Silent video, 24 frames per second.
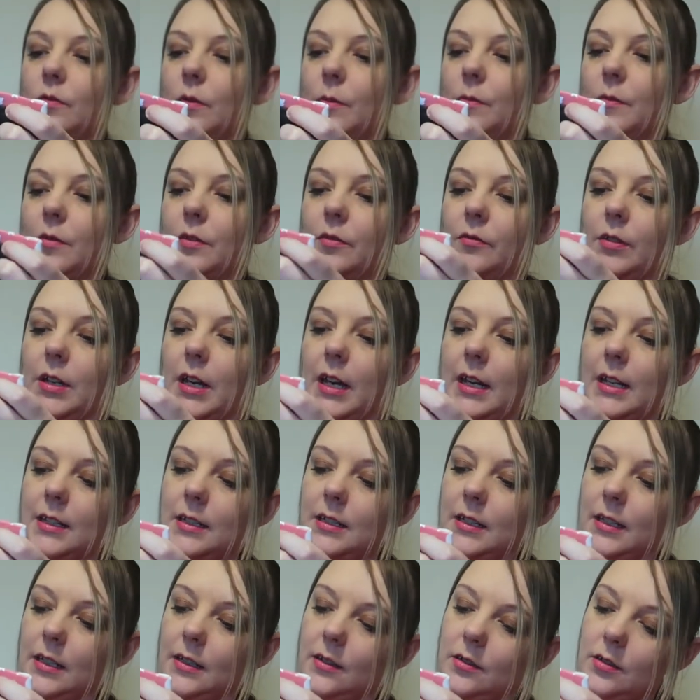from
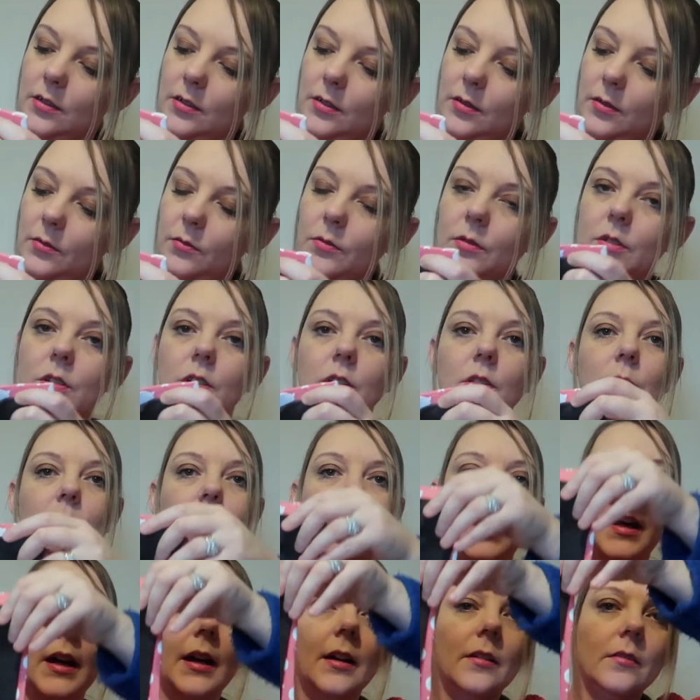£3.80 to
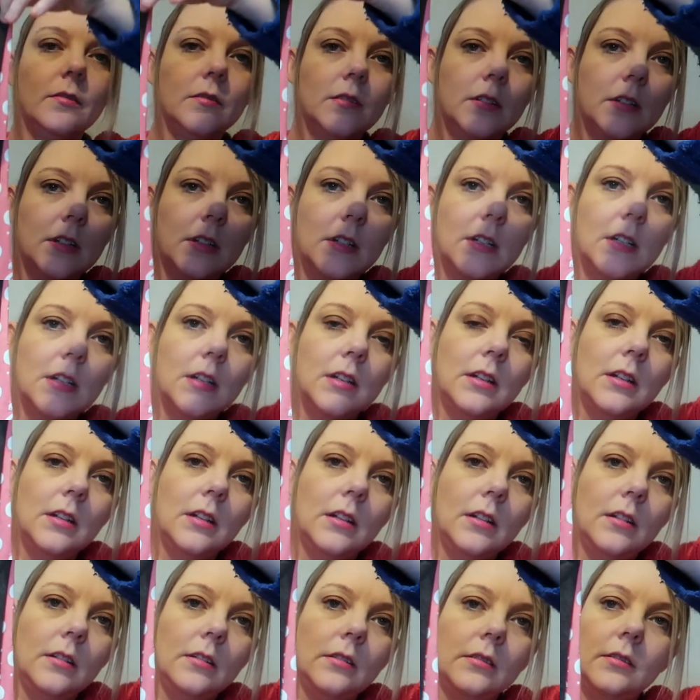£2.
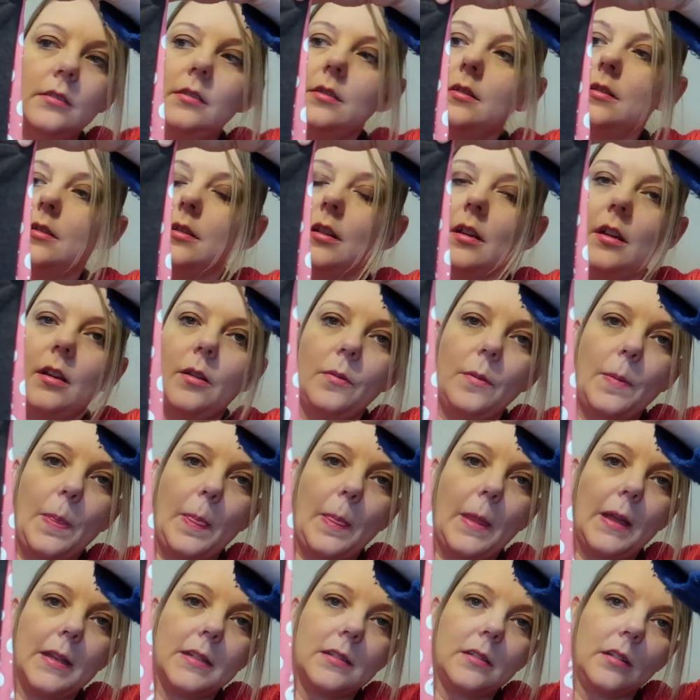So
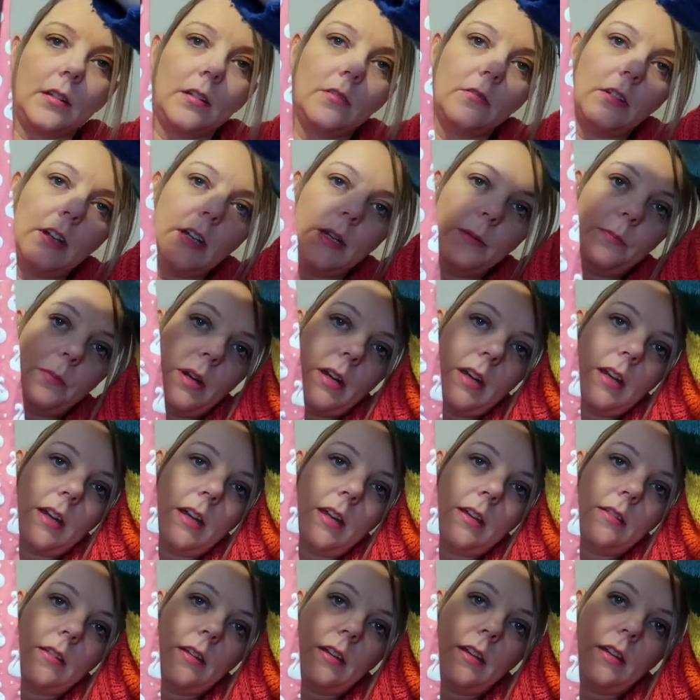that's a grey
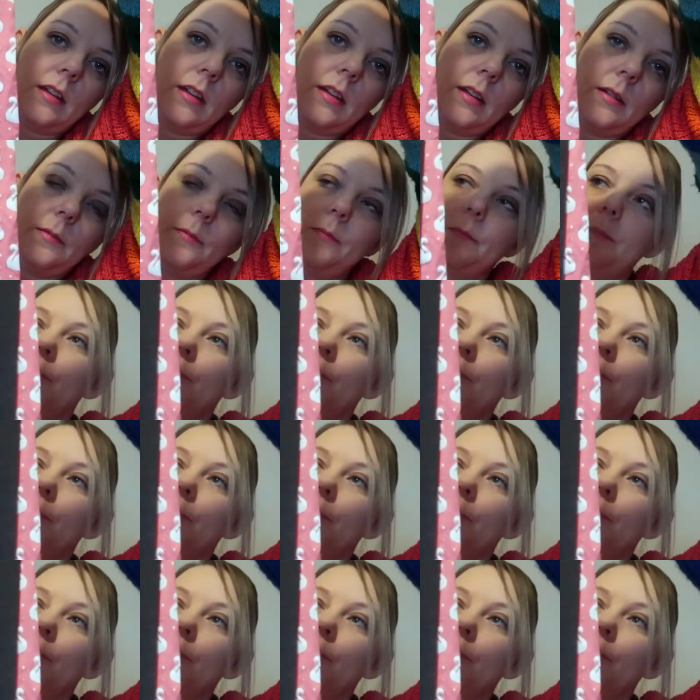pair there.